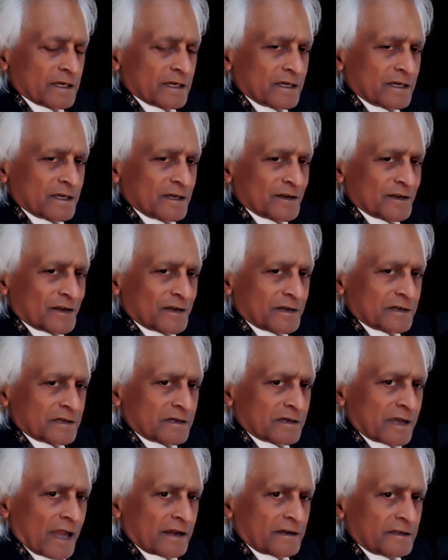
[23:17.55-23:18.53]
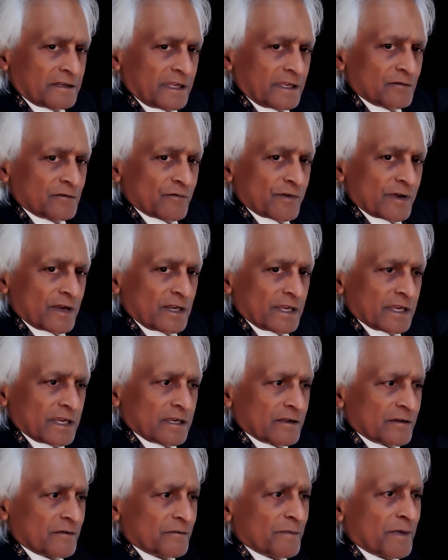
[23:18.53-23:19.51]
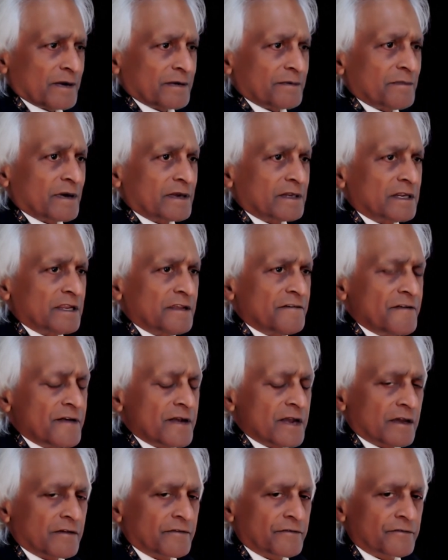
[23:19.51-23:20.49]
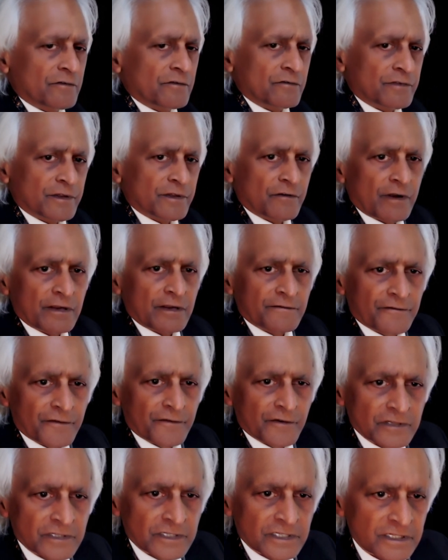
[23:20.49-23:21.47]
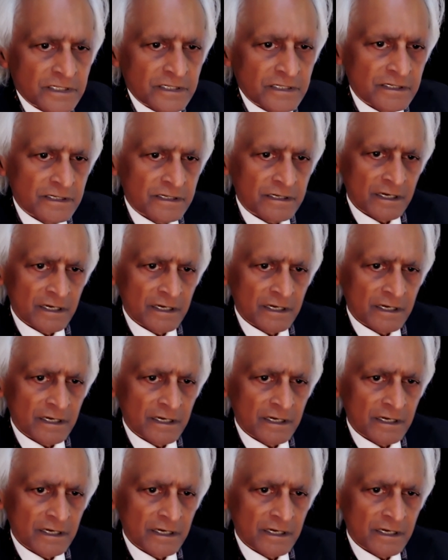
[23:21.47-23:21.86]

Gangadean really, by living through the great first